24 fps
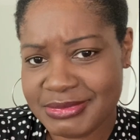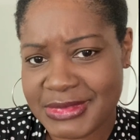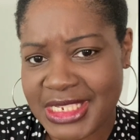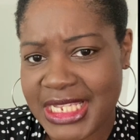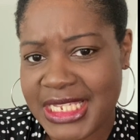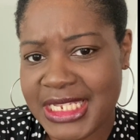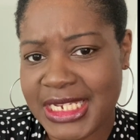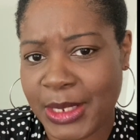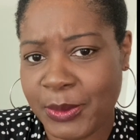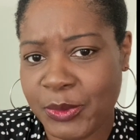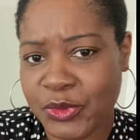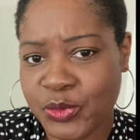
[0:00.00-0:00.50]

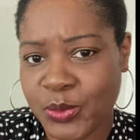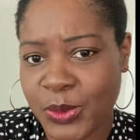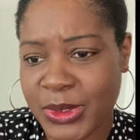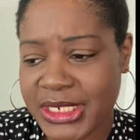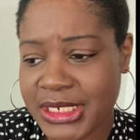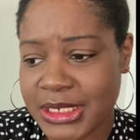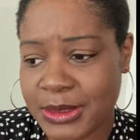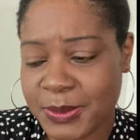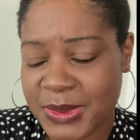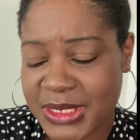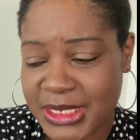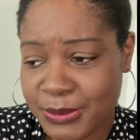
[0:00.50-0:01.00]
And I was one of
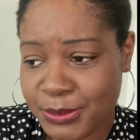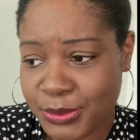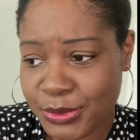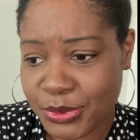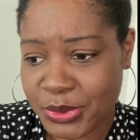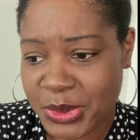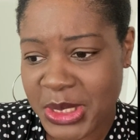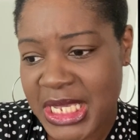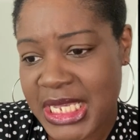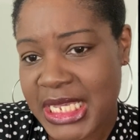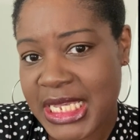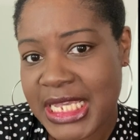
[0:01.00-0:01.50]
the
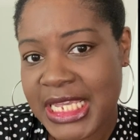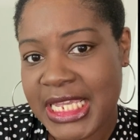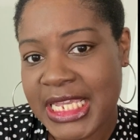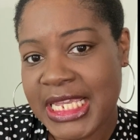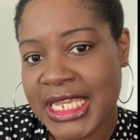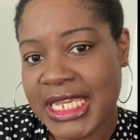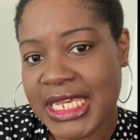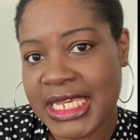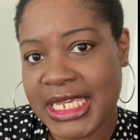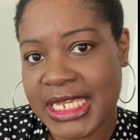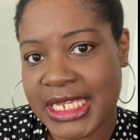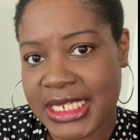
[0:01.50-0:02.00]
people.
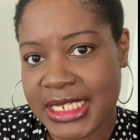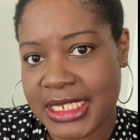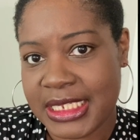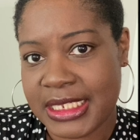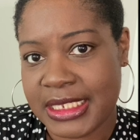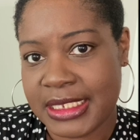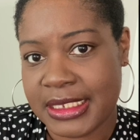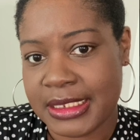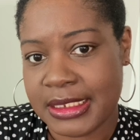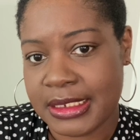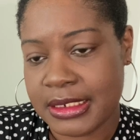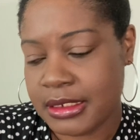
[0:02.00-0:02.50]

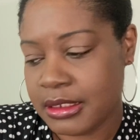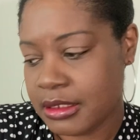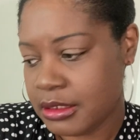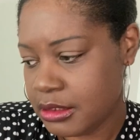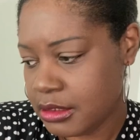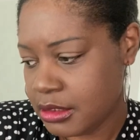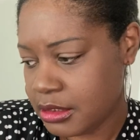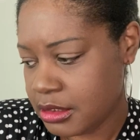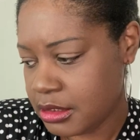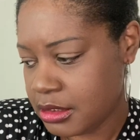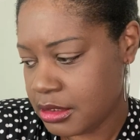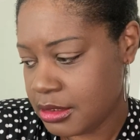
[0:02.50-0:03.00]
And
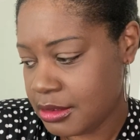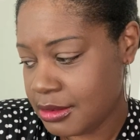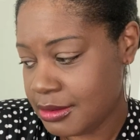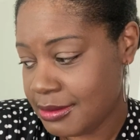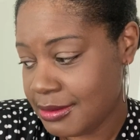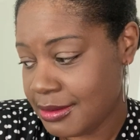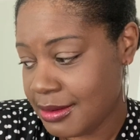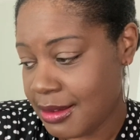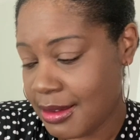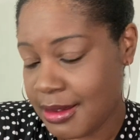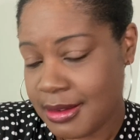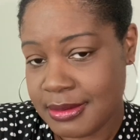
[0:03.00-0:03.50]

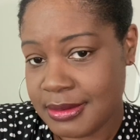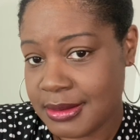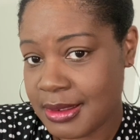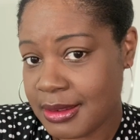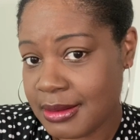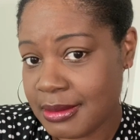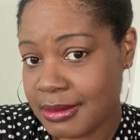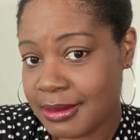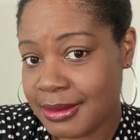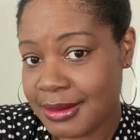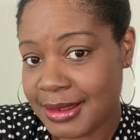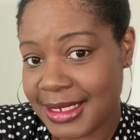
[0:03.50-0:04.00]
yeah,
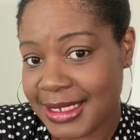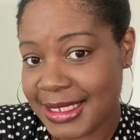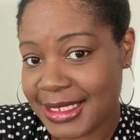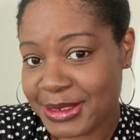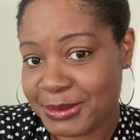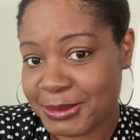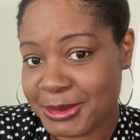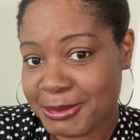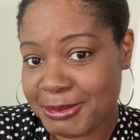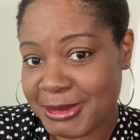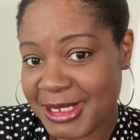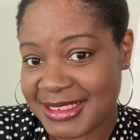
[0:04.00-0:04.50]
y'all, I got a
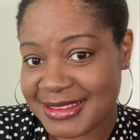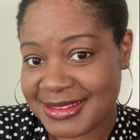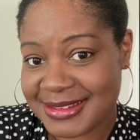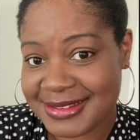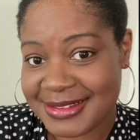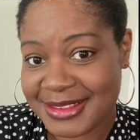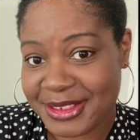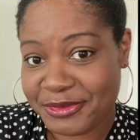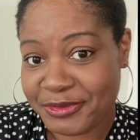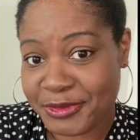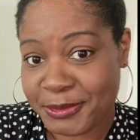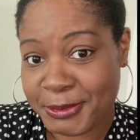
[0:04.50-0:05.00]
big box of
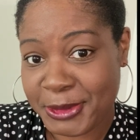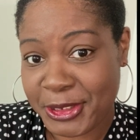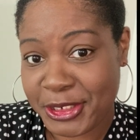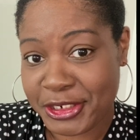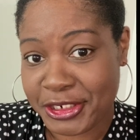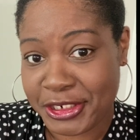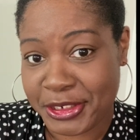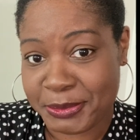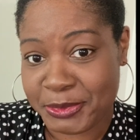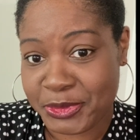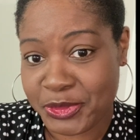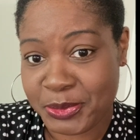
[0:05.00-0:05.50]
stuff from her.
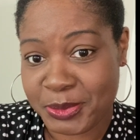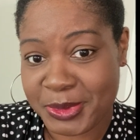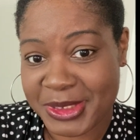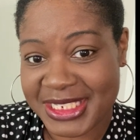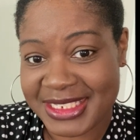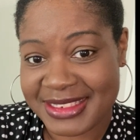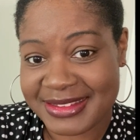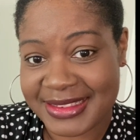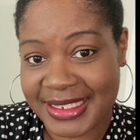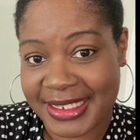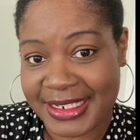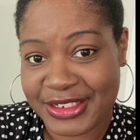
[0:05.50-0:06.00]
I'm super
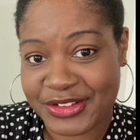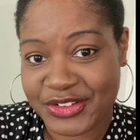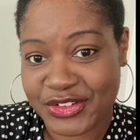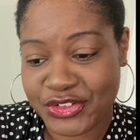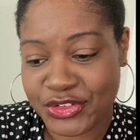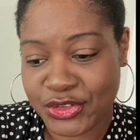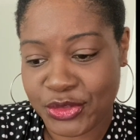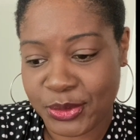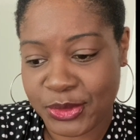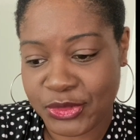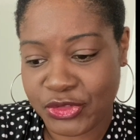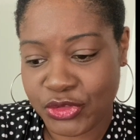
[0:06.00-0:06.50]
excited to
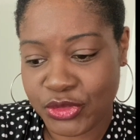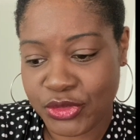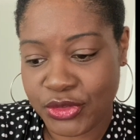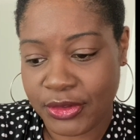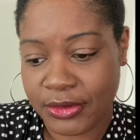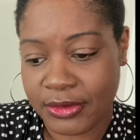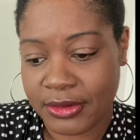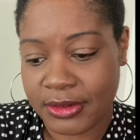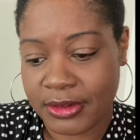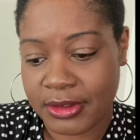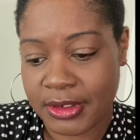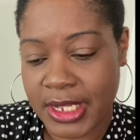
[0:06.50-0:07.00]
show it to
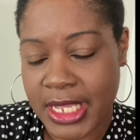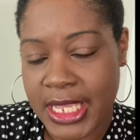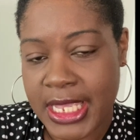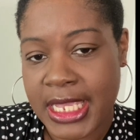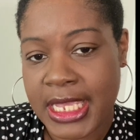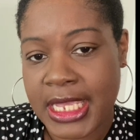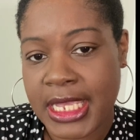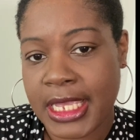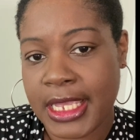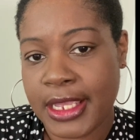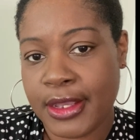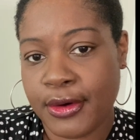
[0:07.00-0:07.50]
y'all.
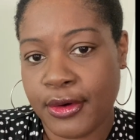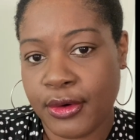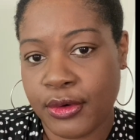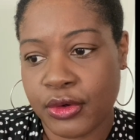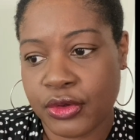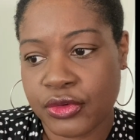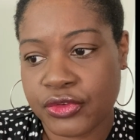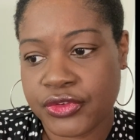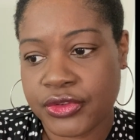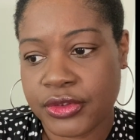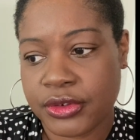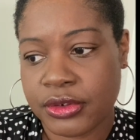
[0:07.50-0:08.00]
And
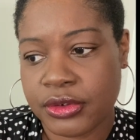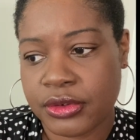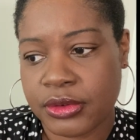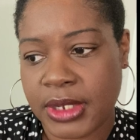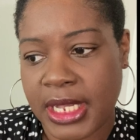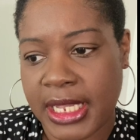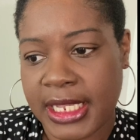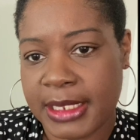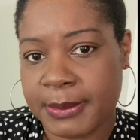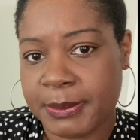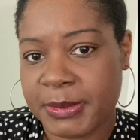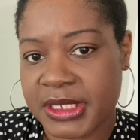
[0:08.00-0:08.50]
also, I
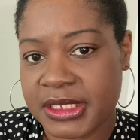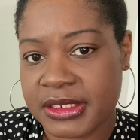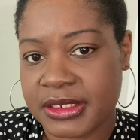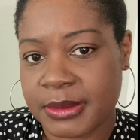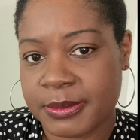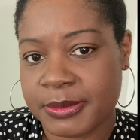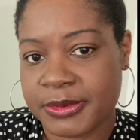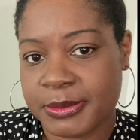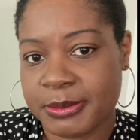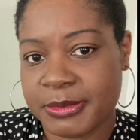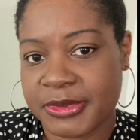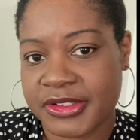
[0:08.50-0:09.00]
had picked
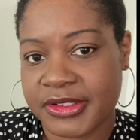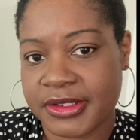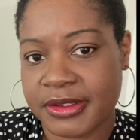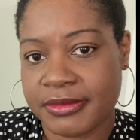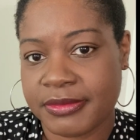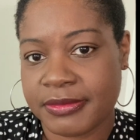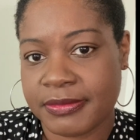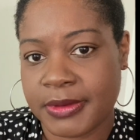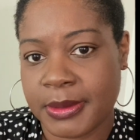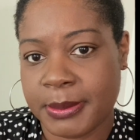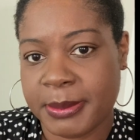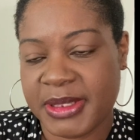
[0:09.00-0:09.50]
up some stuff
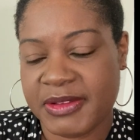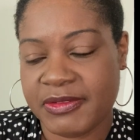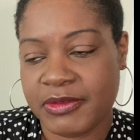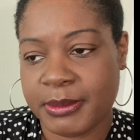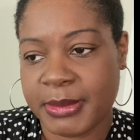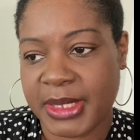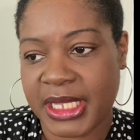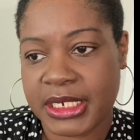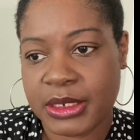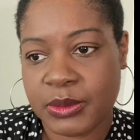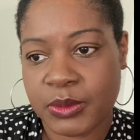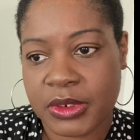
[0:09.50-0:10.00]
from Bath and
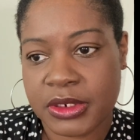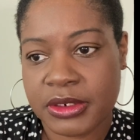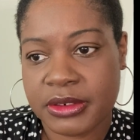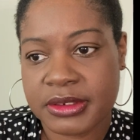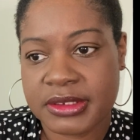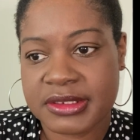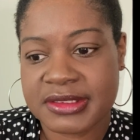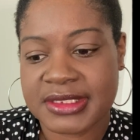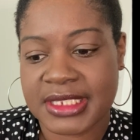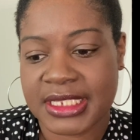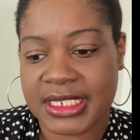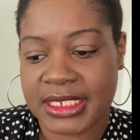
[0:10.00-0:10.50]
Body
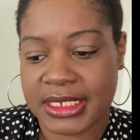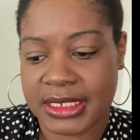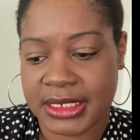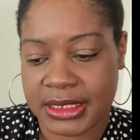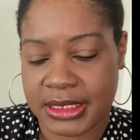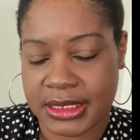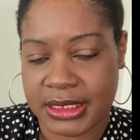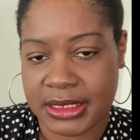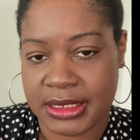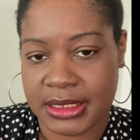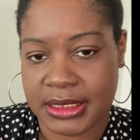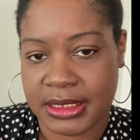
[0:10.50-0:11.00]
Works.
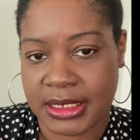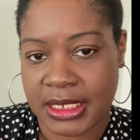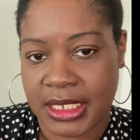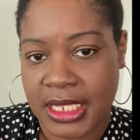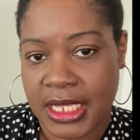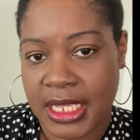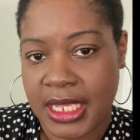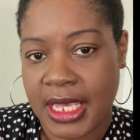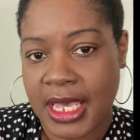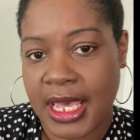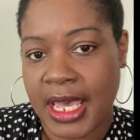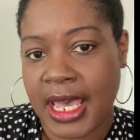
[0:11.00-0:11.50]
And
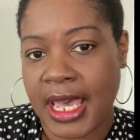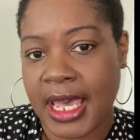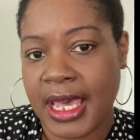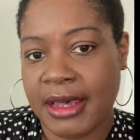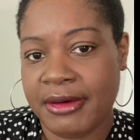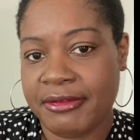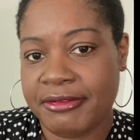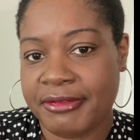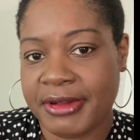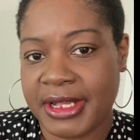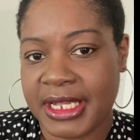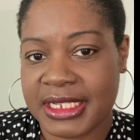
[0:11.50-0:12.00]
I
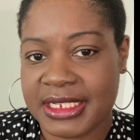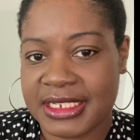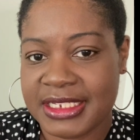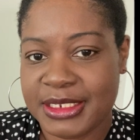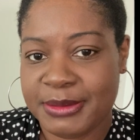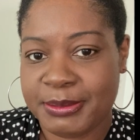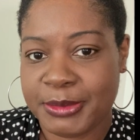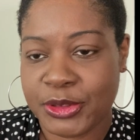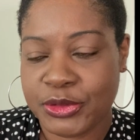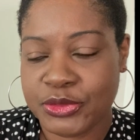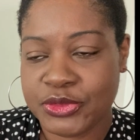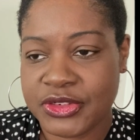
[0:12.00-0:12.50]
finally
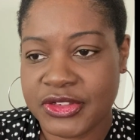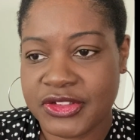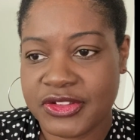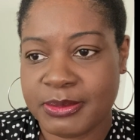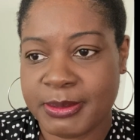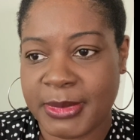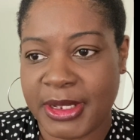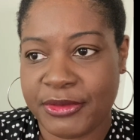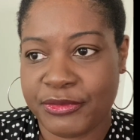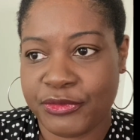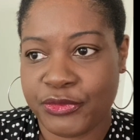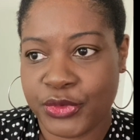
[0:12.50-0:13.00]
purchased
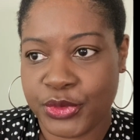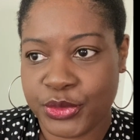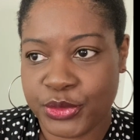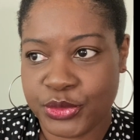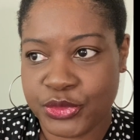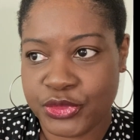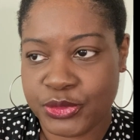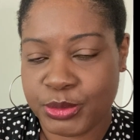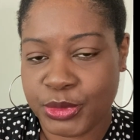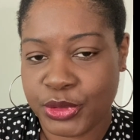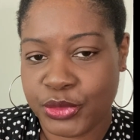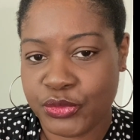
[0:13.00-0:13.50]
my
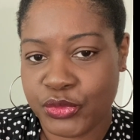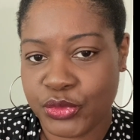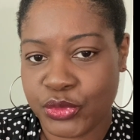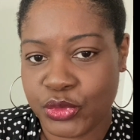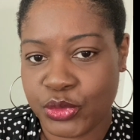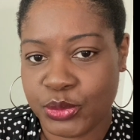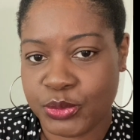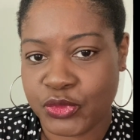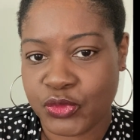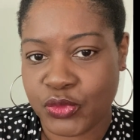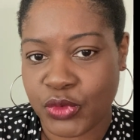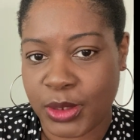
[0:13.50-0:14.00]
first
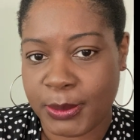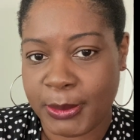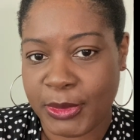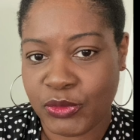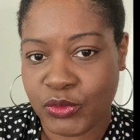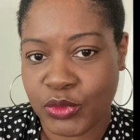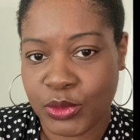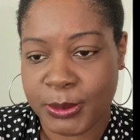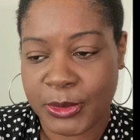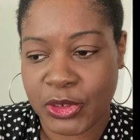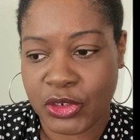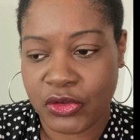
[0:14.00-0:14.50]
perfumes from
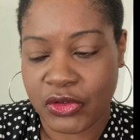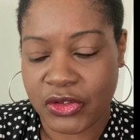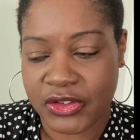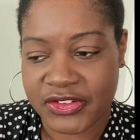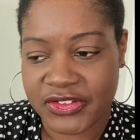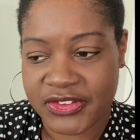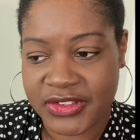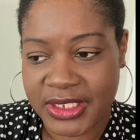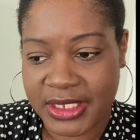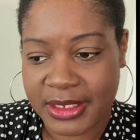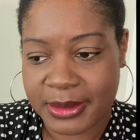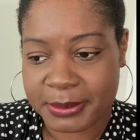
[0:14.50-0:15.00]
Aroma
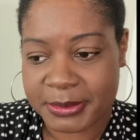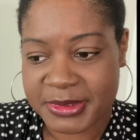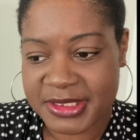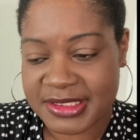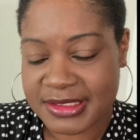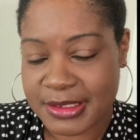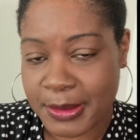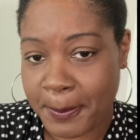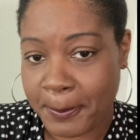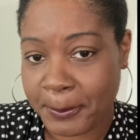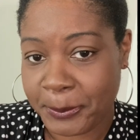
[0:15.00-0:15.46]
Concepts.